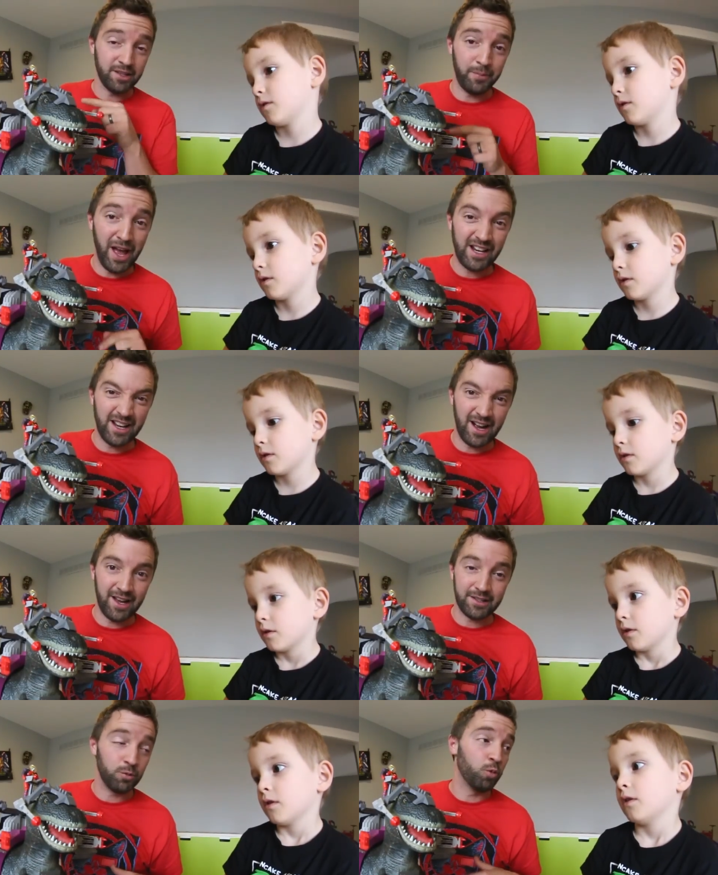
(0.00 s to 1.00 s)
Speaker 1: the bad
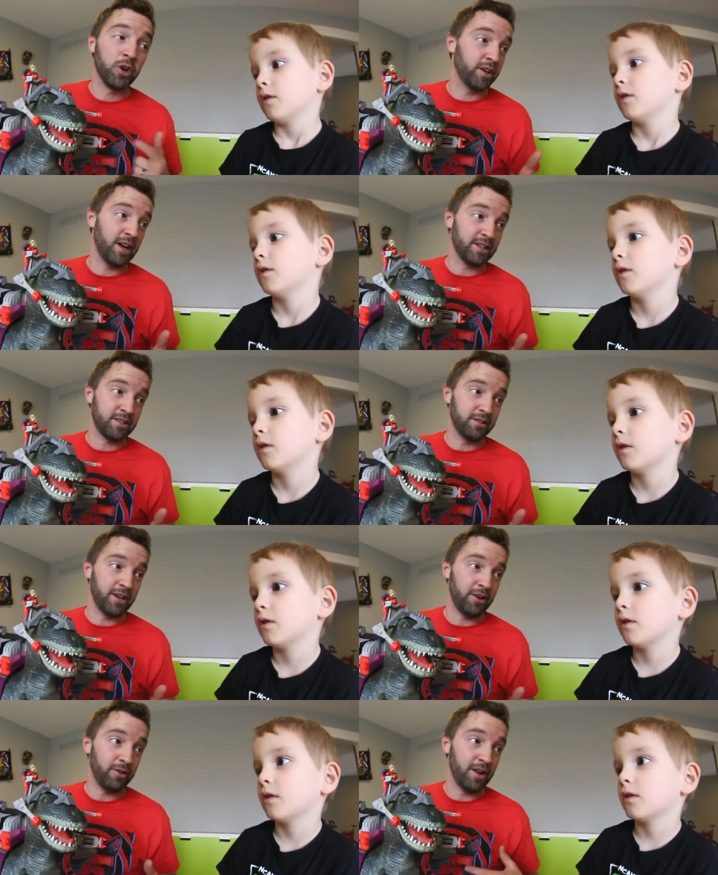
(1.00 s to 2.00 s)
guys, weren't nice to the
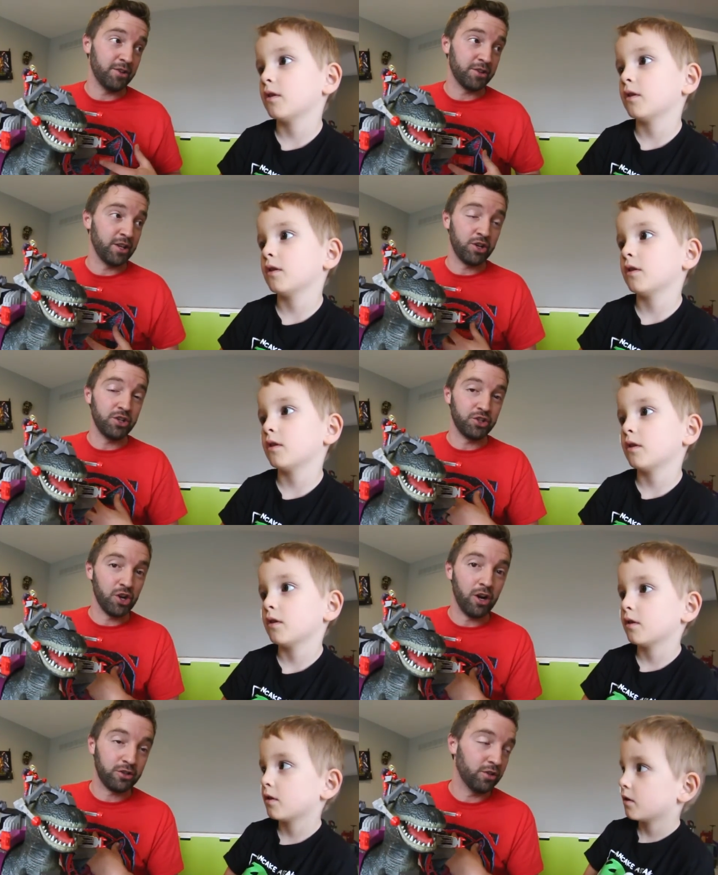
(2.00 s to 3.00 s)
Dino Riders and they couldn't
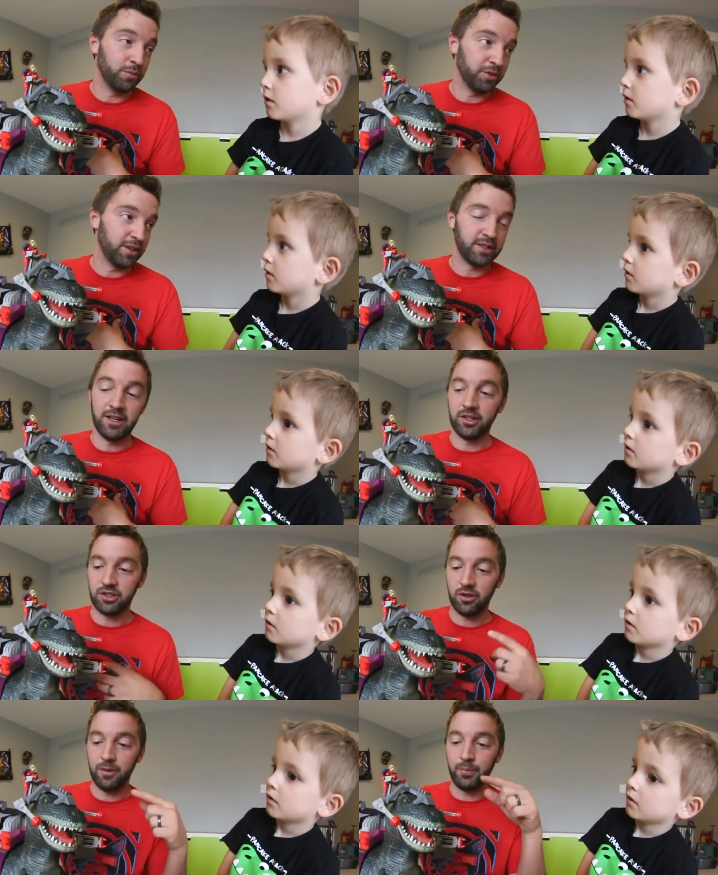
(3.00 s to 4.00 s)
talk to them with these things,
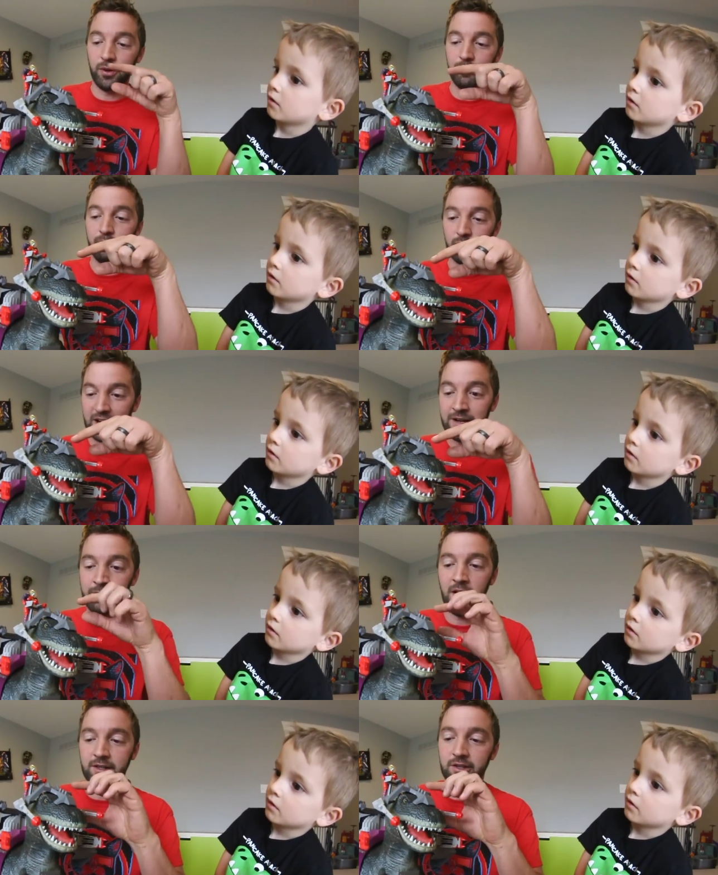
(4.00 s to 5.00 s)
so they put brain
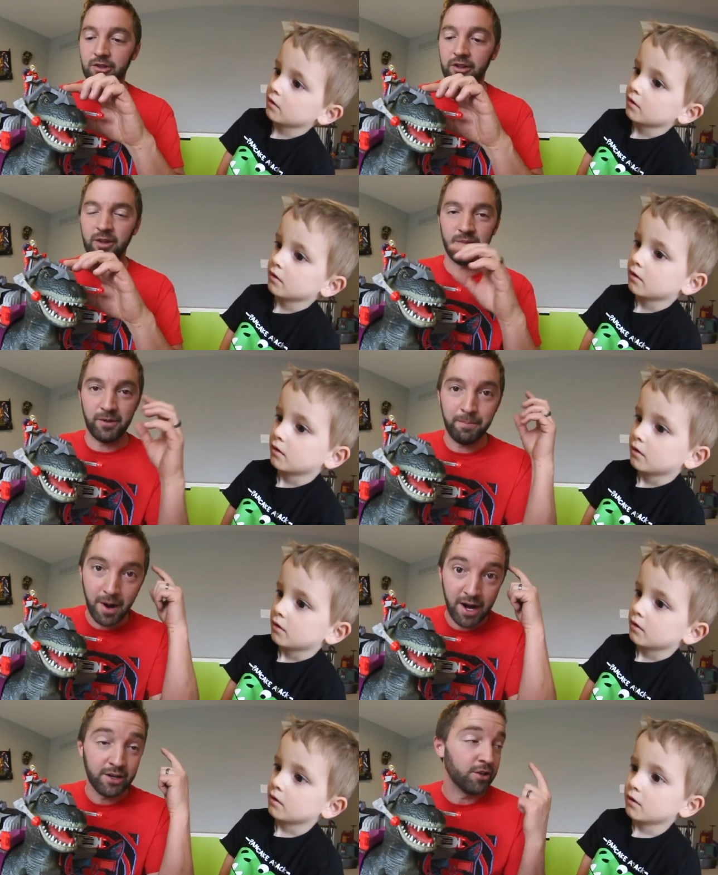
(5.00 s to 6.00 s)
boxes on them to
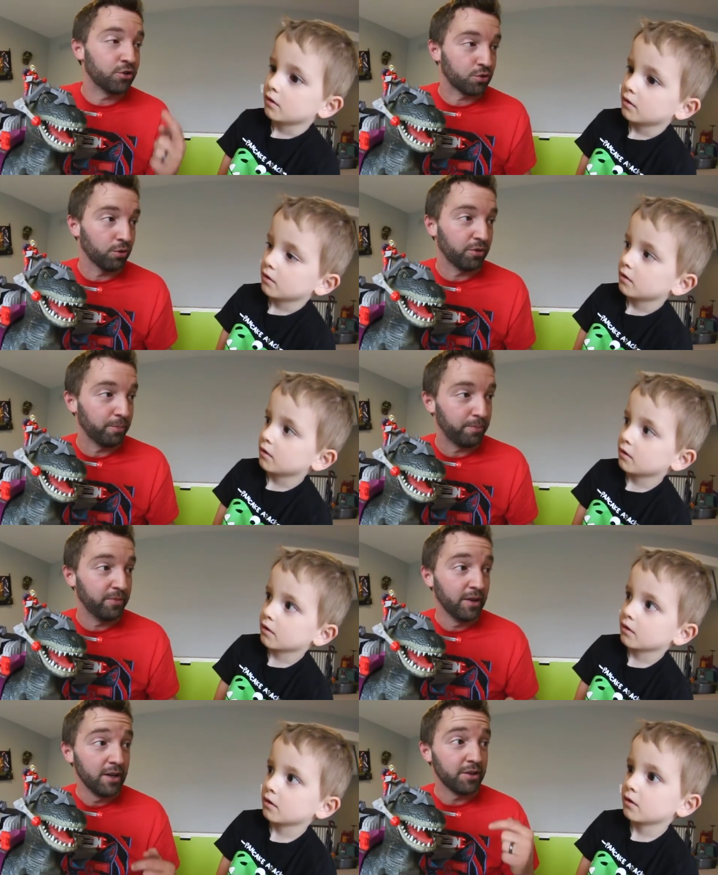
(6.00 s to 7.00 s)
mind control the,
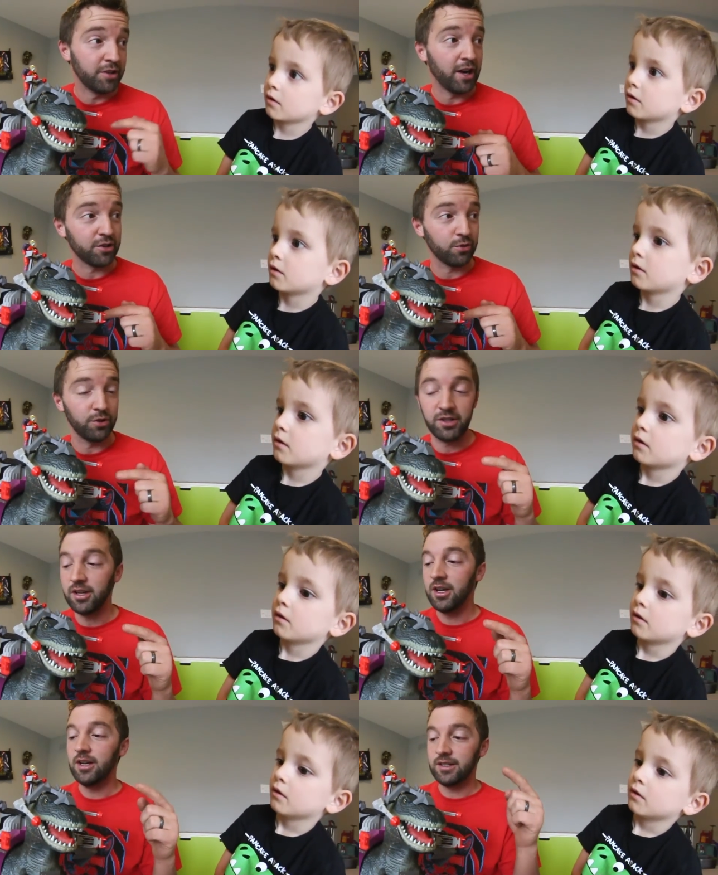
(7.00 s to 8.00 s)
the
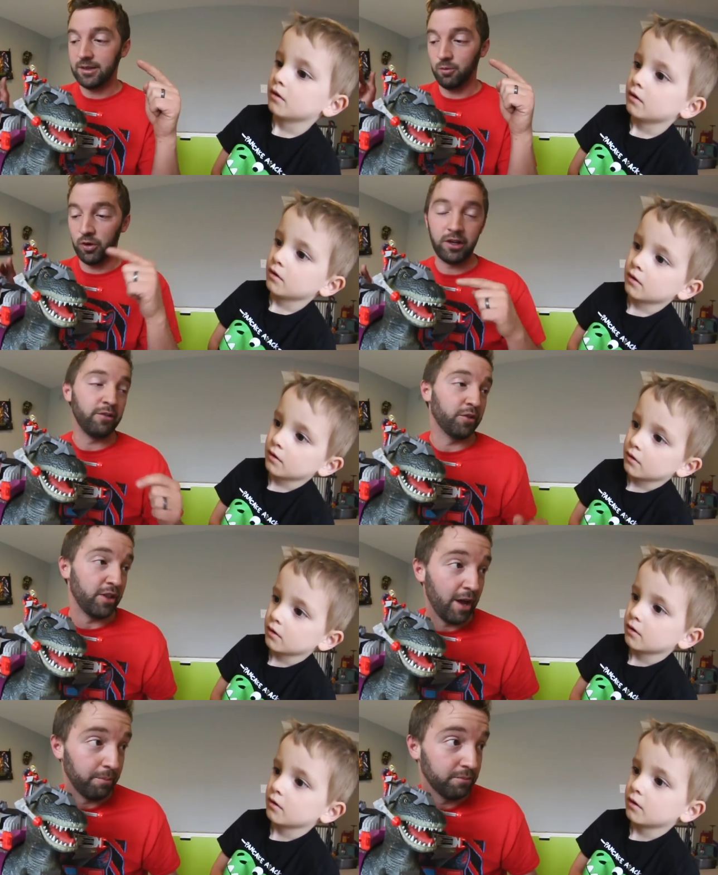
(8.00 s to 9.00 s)
dinosaurs to working for
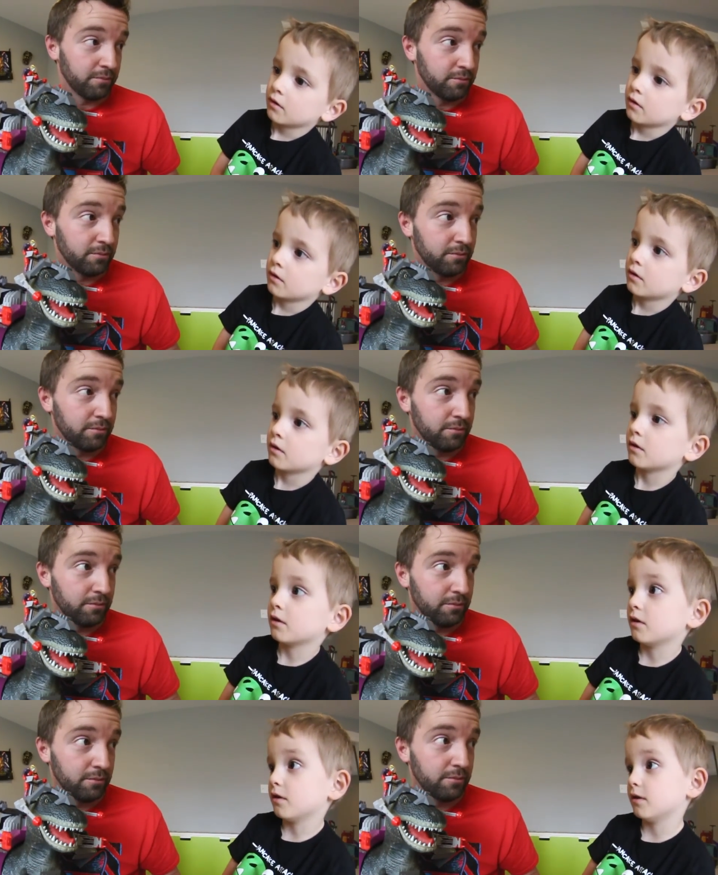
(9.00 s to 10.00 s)
them.
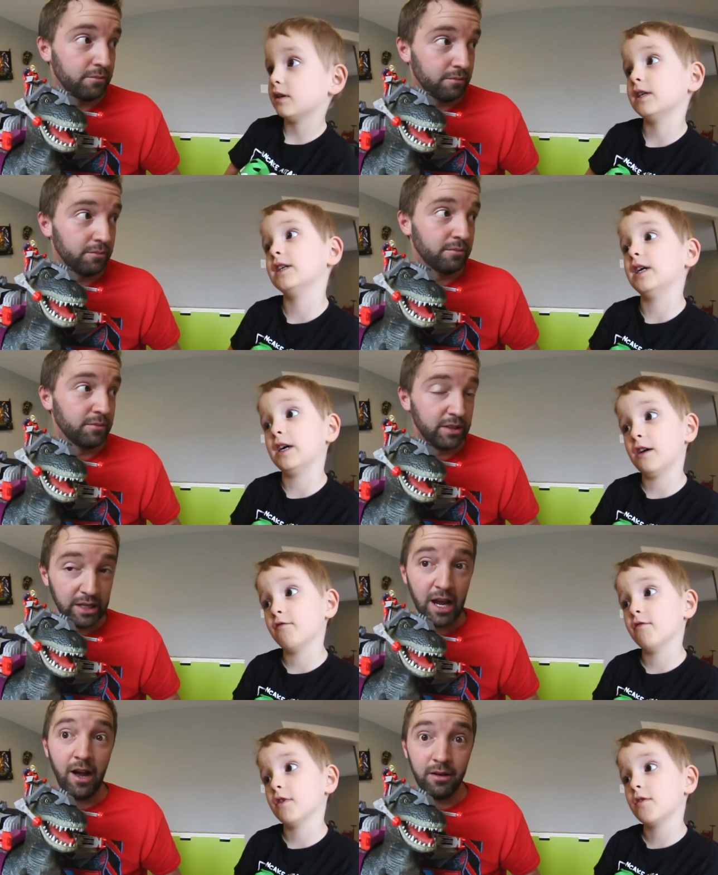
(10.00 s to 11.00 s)
Ah.
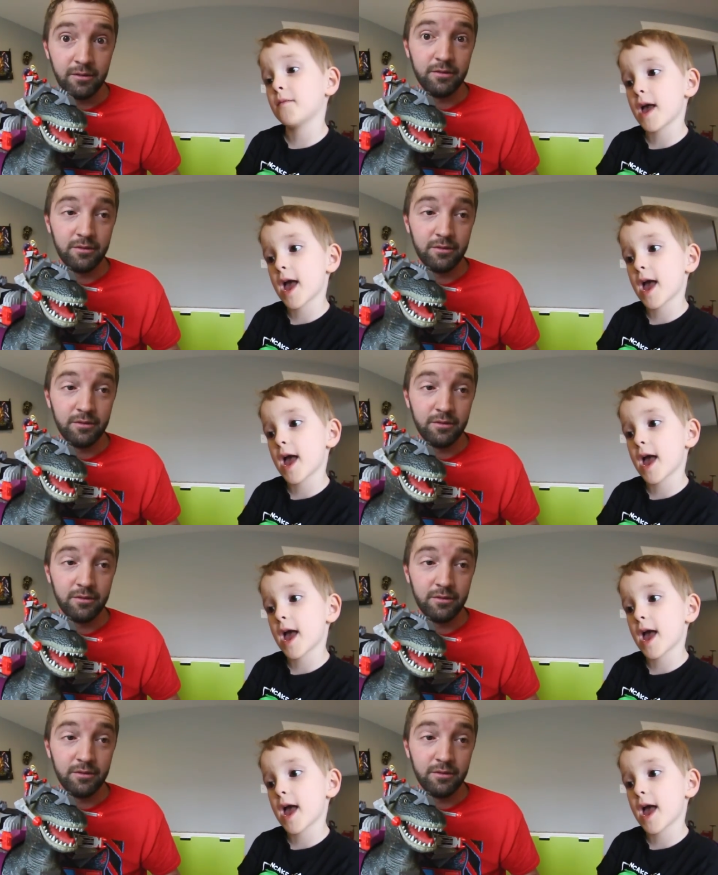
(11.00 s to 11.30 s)
yeah.